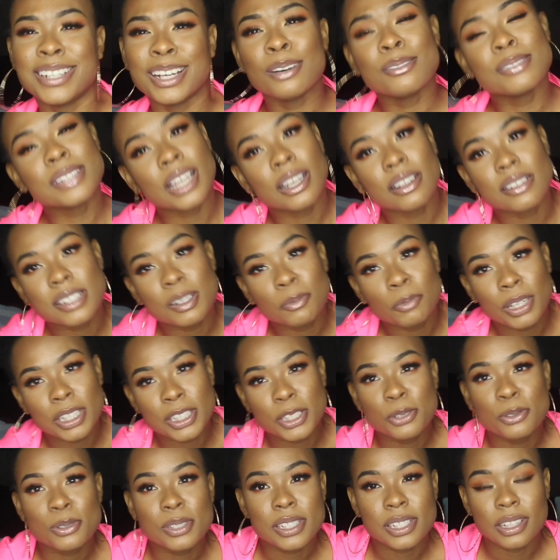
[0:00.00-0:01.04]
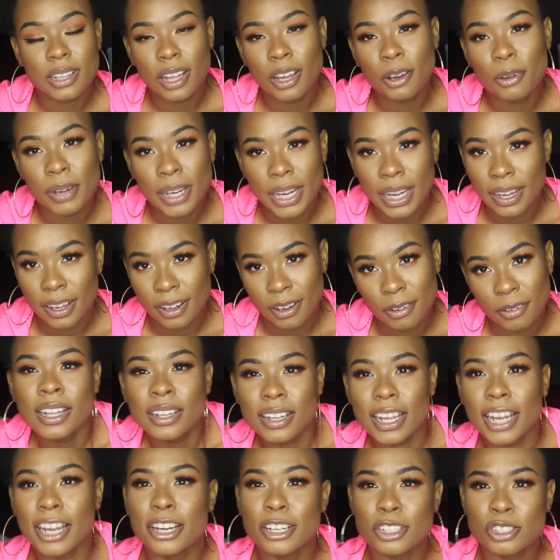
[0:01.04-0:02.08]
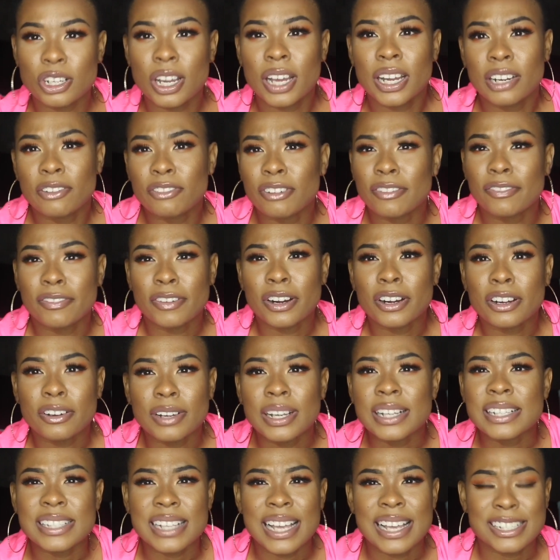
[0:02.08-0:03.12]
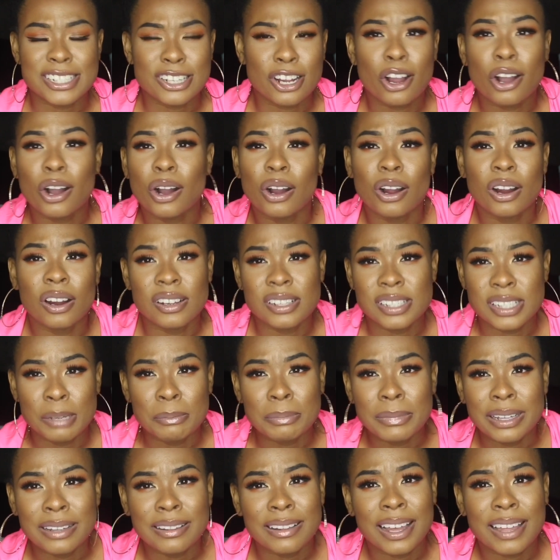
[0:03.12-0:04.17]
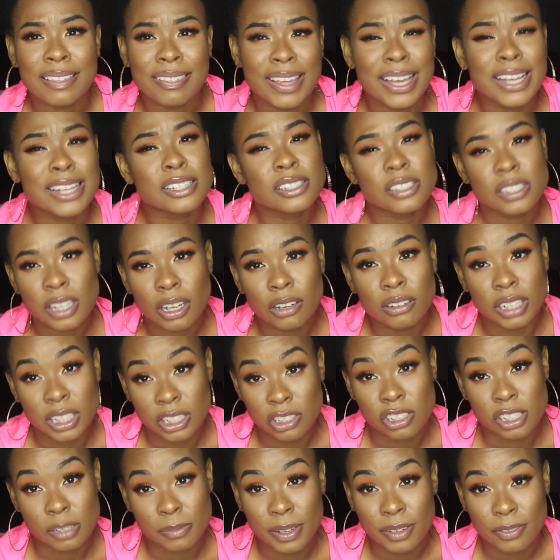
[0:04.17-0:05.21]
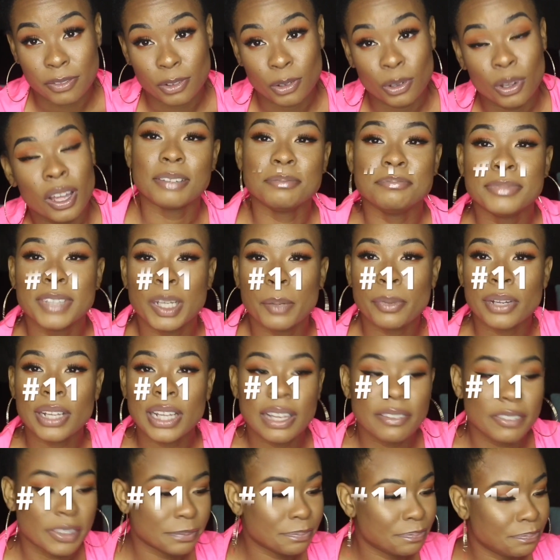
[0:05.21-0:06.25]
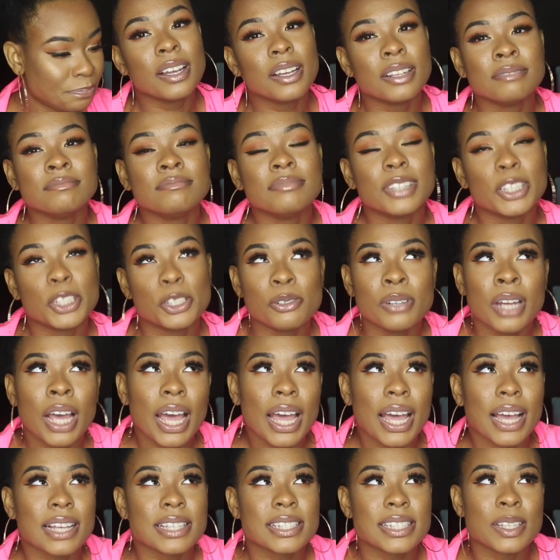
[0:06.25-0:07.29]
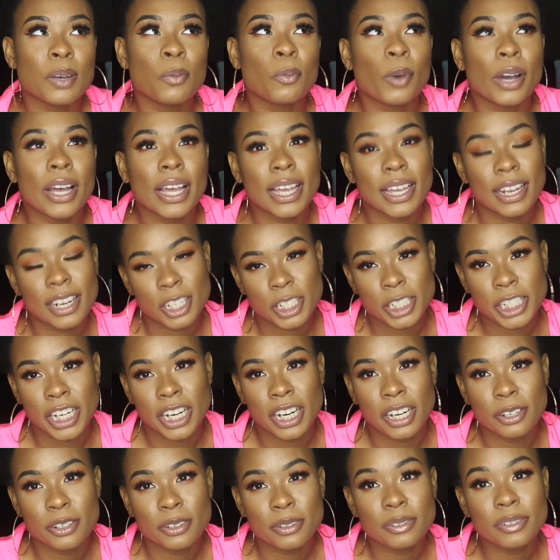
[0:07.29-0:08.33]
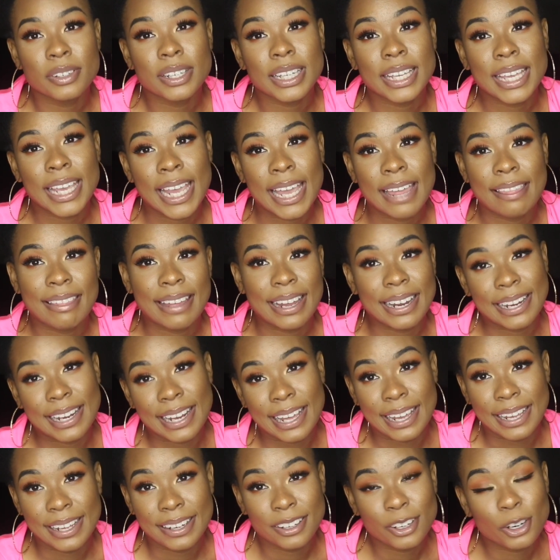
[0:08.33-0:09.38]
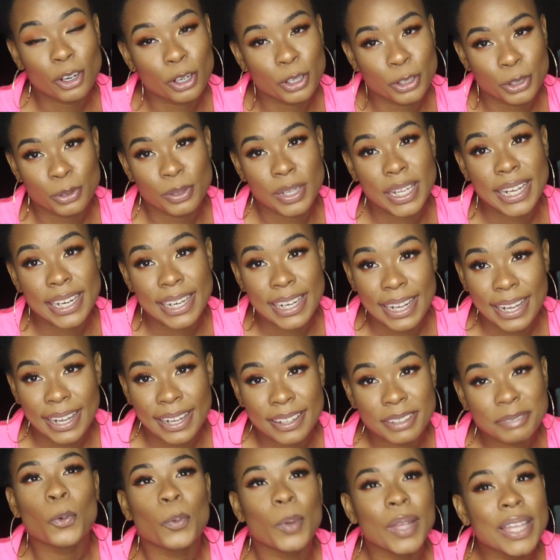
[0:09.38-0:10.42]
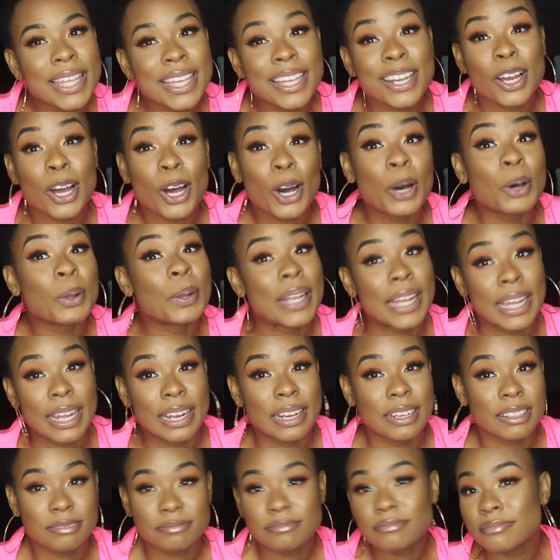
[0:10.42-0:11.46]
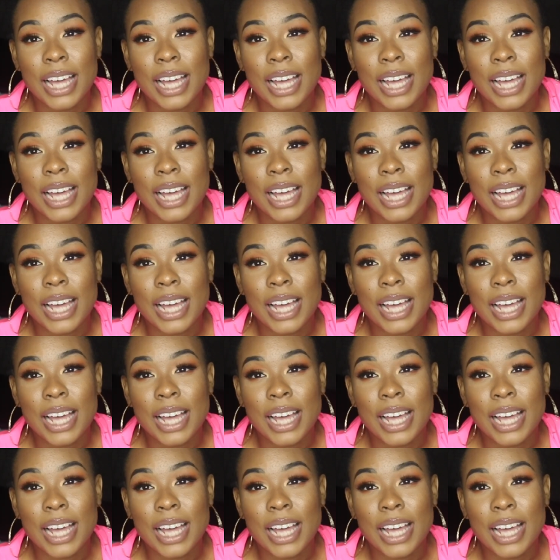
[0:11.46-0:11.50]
Don't tell someone to slow down like you're trying to refer to us as a car or something. Like, that is so disrespectful. Number 11, do not ask someone in a chair, can they date or do they date? We can all date.